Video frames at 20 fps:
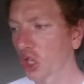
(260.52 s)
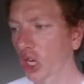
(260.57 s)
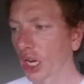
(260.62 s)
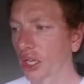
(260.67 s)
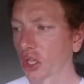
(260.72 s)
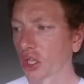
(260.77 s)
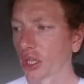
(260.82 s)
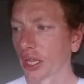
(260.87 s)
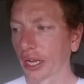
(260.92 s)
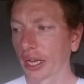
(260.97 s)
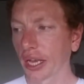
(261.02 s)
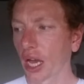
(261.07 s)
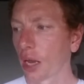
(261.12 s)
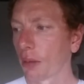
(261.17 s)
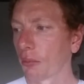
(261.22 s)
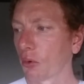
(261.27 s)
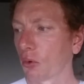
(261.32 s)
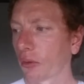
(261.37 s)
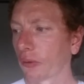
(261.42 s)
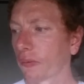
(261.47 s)
changing the
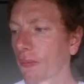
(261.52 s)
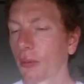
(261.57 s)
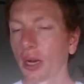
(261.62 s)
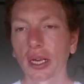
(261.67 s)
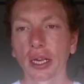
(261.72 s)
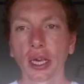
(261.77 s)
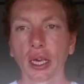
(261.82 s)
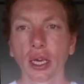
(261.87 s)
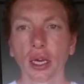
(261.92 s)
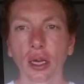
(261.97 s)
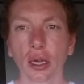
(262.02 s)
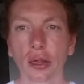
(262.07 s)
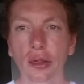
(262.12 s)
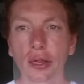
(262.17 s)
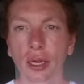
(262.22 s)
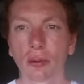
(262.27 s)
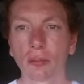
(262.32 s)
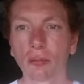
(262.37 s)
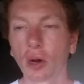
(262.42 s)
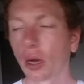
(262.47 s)
cables for my
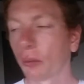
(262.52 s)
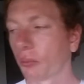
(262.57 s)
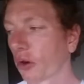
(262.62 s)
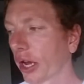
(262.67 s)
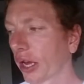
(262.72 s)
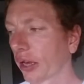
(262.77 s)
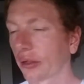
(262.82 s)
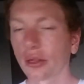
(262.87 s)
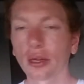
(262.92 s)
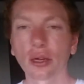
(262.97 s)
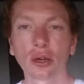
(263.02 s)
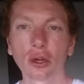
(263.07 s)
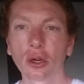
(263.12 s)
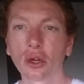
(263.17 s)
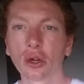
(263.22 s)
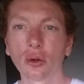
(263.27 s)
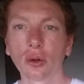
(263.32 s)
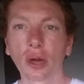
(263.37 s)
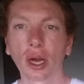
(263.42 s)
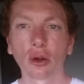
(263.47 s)
gears and my brakes. I don't
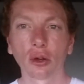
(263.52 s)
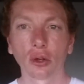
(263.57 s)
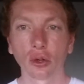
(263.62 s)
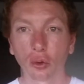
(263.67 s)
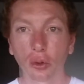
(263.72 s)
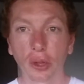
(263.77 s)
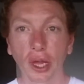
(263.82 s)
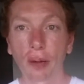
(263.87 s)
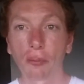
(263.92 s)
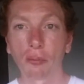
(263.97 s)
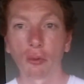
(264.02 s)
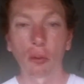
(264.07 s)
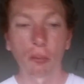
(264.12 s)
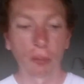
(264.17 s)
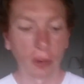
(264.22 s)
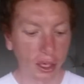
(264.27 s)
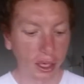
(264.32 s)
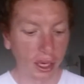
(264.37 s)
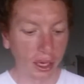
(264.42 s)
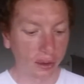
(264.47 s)
know how to do that
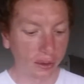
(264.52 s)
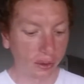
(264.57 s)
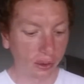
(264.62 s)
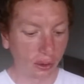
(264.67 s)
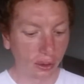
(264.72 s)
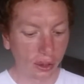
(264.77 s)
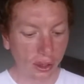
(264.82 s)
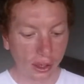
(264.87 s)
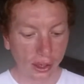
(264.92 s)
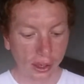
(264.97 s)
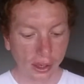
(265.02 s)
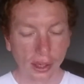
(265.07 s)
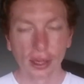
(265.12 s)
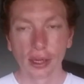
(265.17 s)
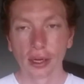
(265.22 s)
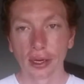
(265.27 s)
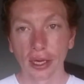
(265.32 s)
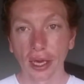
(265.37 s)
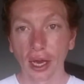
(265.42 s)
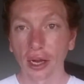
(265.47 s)
properly yet. So
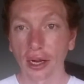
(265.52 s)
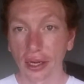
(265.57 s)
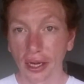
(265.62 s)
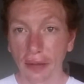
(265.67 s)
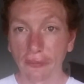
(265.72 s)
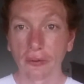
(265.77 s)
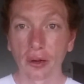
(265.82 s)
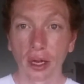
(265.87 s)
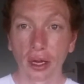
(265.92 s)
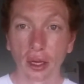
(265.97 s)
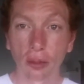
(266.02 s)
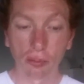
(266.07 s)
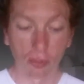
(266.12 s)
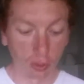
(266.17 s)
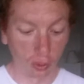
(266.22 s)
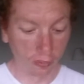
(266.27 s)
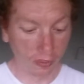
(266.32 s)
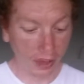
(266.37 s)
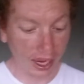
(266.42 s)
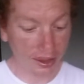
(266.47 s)
yeah, I can definitely
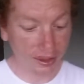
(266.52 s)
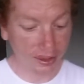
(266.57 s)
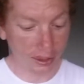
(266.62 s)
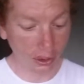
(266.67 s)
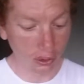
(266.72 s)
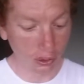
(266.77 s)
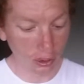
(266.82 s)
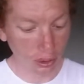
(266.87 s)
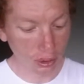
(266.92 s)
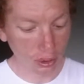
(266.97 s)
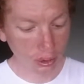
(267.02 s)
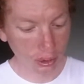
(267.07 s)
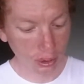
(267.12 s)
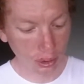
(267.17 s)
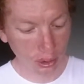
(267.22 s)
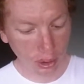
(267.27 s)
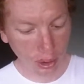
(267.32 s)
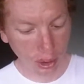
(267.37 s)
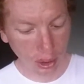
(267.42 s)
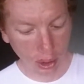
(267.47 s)
improve that skill.
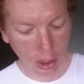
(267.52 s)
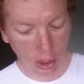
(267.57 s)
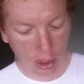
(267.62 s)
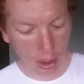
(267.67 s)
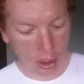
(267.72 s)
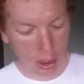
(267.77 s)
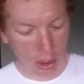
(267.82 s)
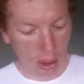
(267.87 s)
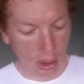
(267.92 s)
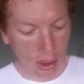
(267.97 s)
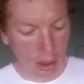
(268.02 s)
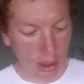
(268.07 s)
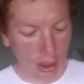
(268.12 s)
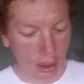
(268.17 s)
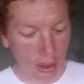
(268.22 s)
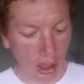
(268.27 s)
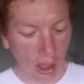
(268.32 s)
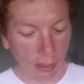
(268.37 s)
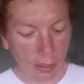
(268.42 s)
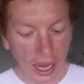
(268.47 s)

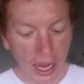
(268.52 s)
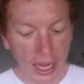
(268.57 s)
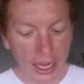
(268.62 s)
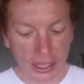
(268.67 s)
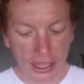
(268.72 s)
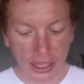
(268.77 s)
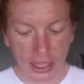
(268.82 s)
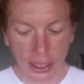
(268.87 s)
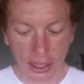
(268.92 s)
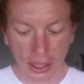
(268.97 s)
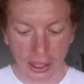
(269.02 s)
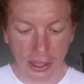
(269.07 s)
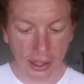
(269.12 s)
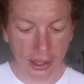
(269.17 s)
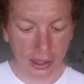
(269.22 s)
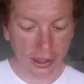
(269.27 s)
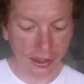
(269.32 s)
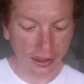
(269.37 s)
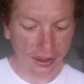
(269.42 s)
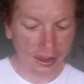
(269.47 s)
Number eight,
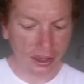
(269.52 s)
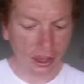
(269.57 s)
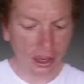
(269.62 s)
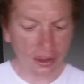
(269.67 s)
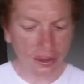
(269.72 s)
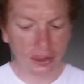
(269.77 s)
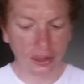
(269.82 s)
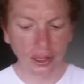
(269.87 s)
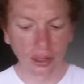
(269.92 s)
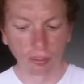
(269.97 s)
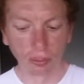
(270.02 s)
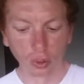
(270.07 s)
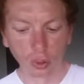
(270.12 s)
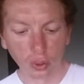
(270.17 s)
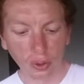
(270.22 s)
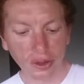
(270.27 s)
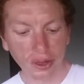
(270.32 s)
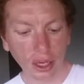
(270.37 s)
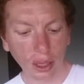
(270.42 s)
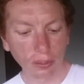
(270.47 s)
discuss a
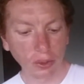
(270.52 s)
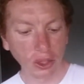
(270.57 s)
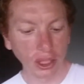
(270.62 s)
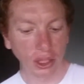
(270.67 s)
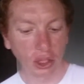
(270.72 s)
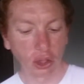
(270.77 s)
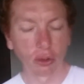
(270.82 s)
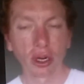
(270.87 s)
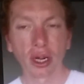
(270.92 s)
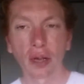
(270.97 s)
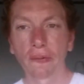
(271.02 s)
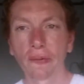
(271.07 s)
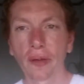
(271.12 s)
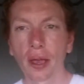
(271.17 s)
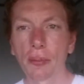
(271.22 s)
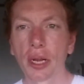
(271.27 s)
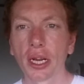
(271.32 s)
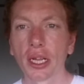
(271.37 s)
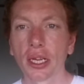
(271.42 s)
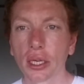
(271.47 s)
taboo subject during a
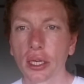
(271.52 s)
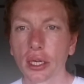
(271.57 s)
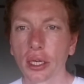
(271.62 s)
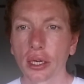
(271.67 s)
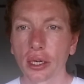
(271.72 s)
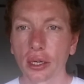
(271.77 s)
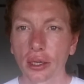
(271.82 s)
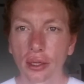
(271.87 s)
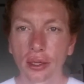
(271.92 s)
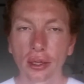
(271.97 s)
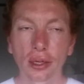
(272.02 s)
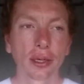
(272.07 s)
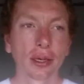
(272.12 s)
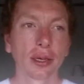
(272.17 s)
family dinner.